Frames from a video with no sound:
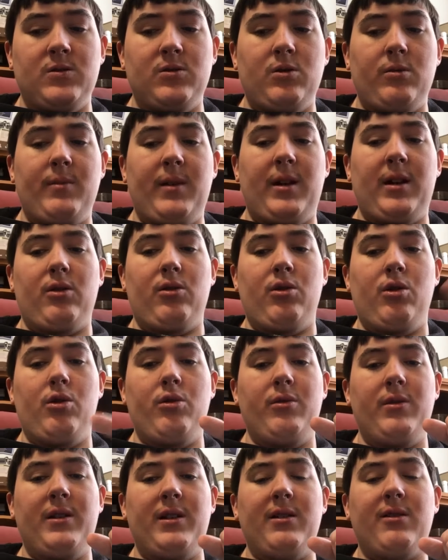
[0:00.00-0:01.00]
no matter
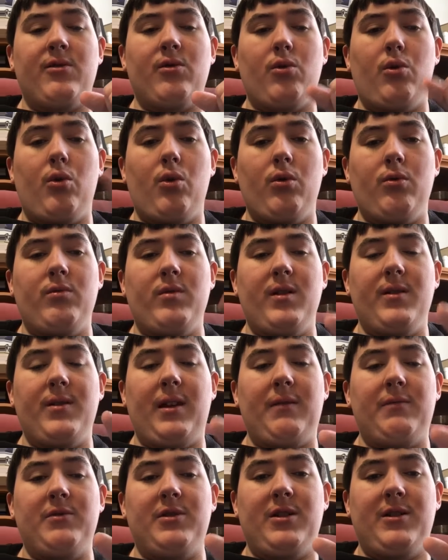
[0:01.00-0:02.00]
who it is or what
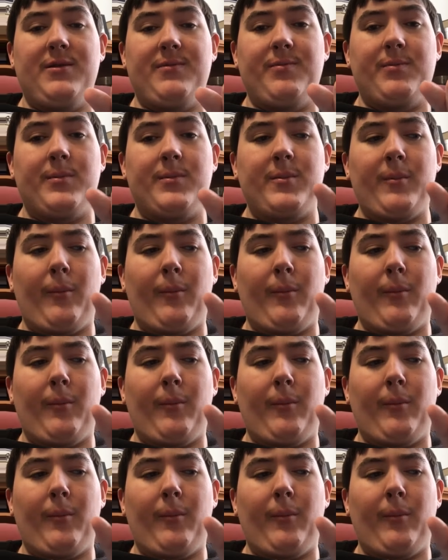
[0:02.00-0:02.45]
they've done,